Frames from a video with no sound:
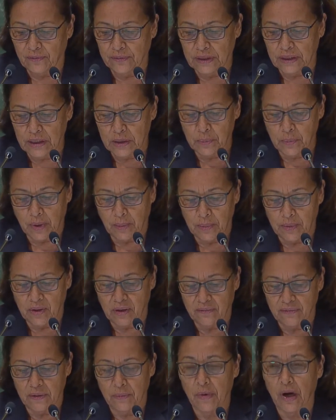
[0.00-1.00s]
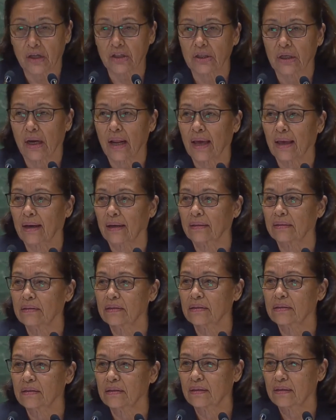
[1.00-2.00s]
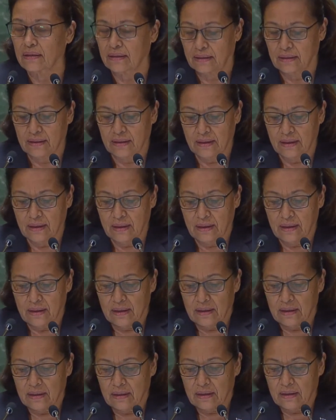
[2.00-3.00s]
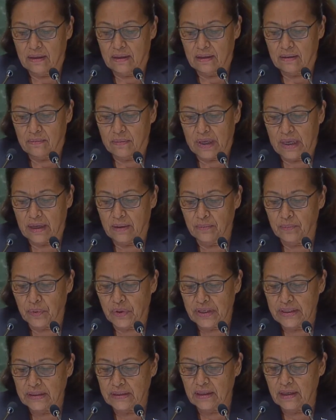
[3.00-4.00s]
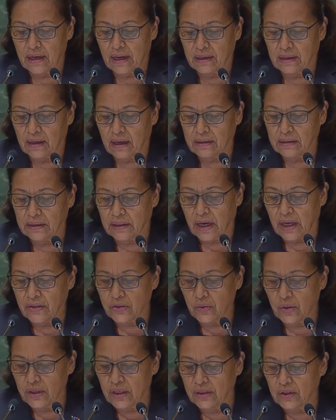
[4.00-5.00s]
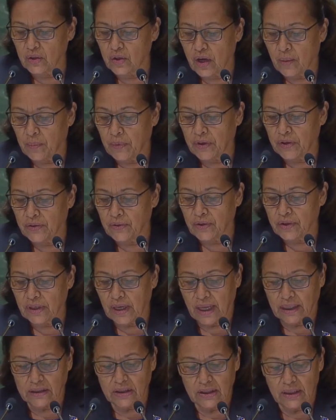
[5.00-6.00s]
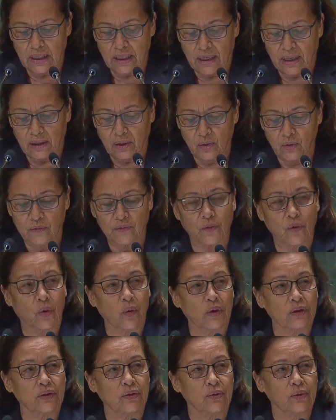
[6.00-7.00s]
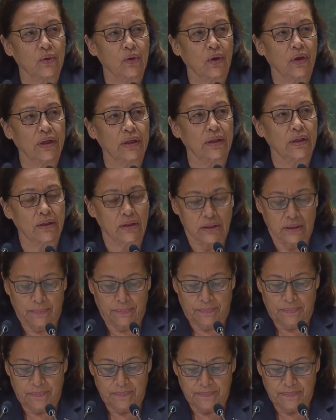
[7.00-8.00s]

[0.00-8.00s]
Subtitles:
of the Republic of the Marshall Islands. Madam President, I congratulate you upon your election and look forward to your leadership.